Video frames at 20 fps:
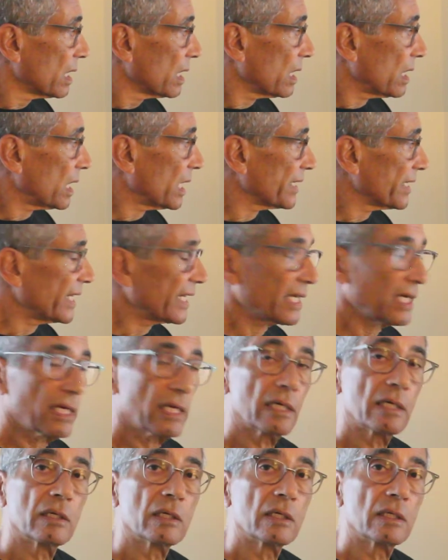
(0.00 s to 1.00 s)
On a
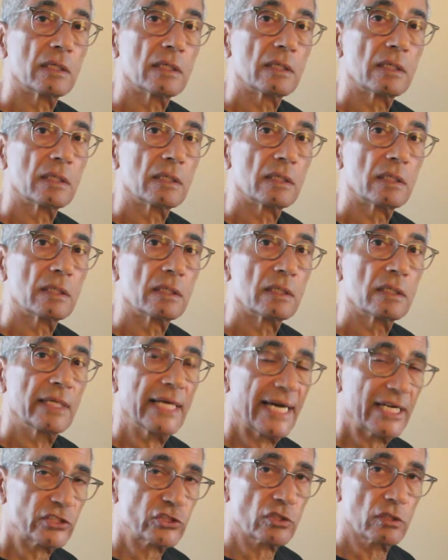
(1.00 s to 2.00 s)

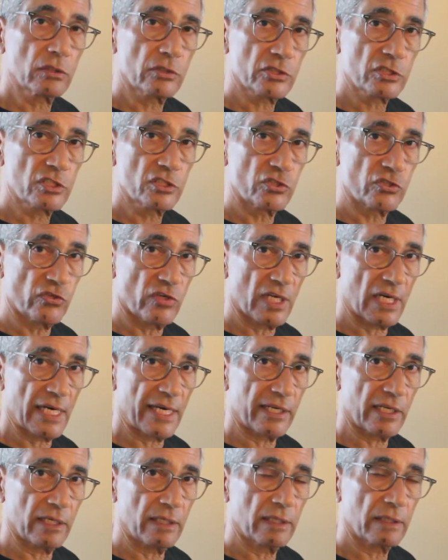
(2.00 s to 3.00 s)
National Nurses
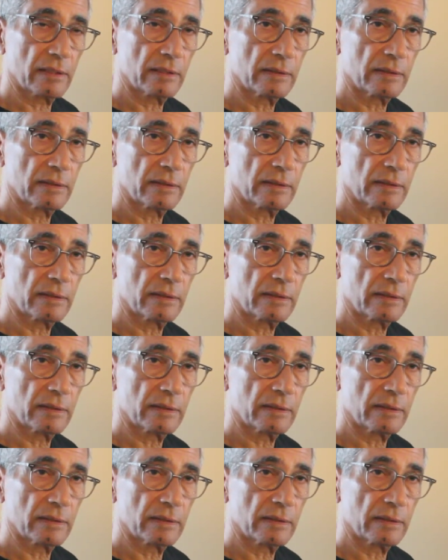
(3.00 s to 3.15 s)
United